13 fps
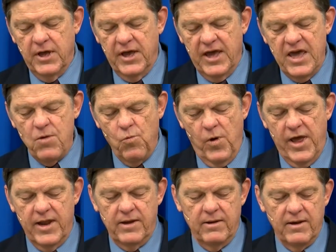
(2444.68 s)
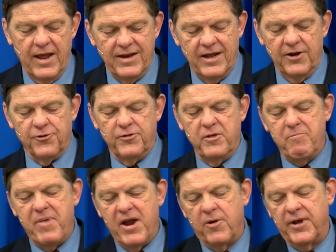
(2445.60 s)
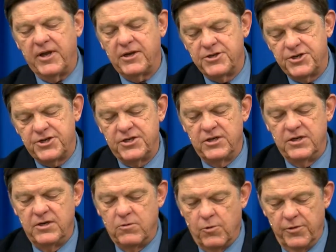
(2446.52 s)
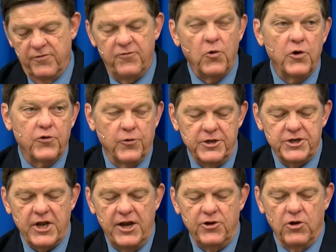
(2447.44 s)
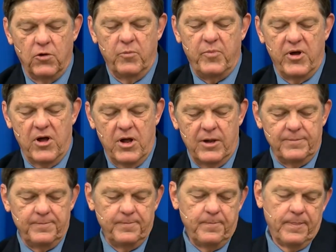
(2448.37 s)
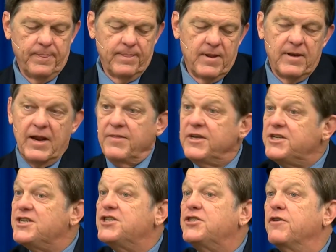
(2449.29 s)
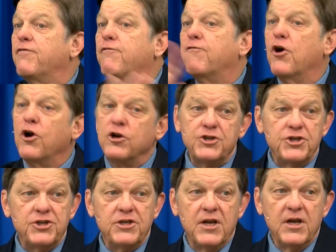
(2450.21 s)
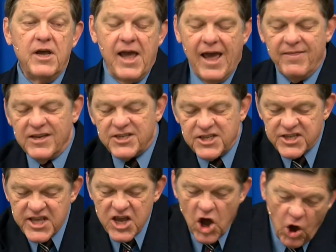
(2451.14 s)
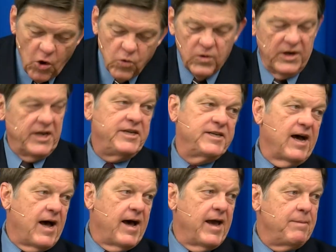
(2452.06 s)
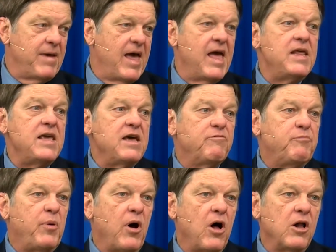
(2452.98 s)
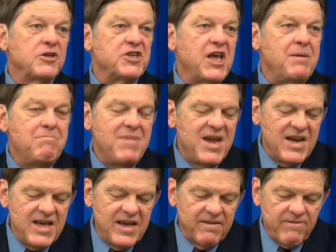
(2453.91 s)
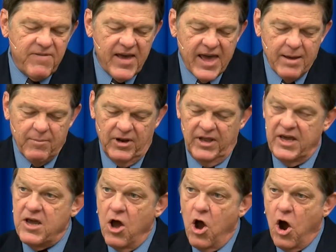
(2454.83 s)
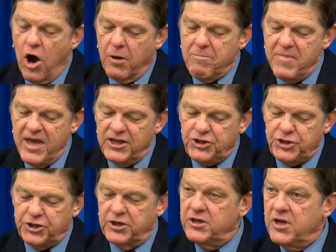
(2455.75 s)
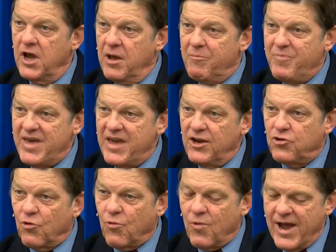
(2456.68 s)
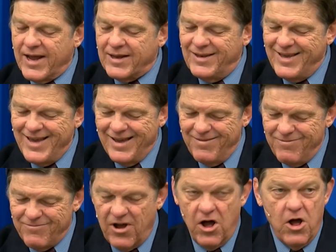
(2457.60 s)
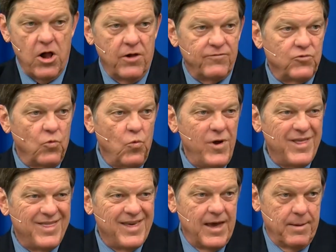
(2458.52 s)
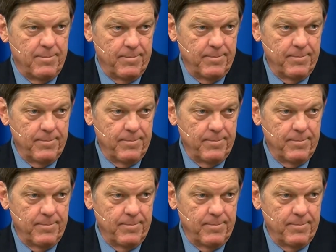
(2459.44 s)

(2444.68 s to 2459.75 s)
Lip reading: he went and entered the barracks, or the fortress, and told Paul. Now, this is the first, and this is the only time any of Paul's immediate family are mentioned being directly involved with him.